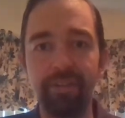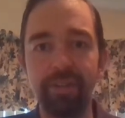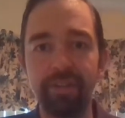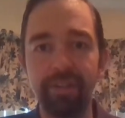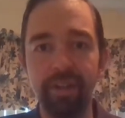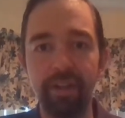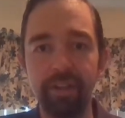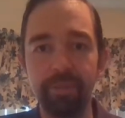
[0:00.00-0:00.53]
you can
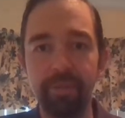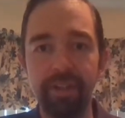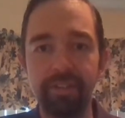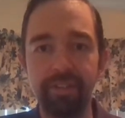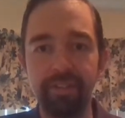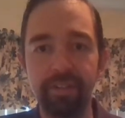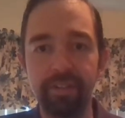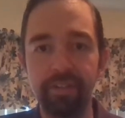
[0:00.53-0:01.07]
talk about
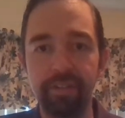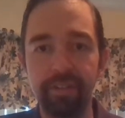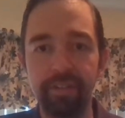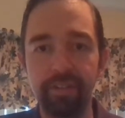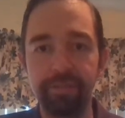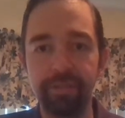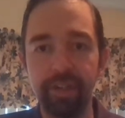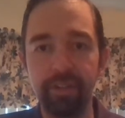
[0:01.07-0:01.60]
in
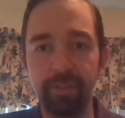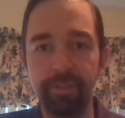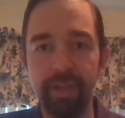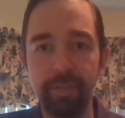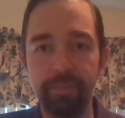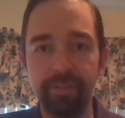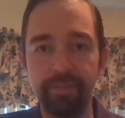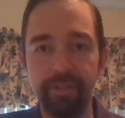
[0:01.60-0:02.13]
your final
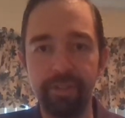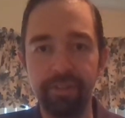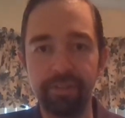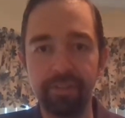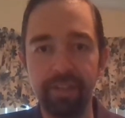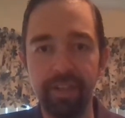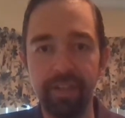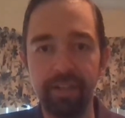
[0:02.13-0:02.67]
paper for this
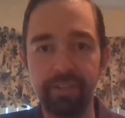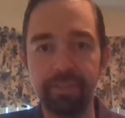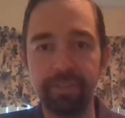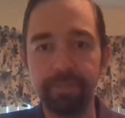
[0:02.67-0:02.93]
class.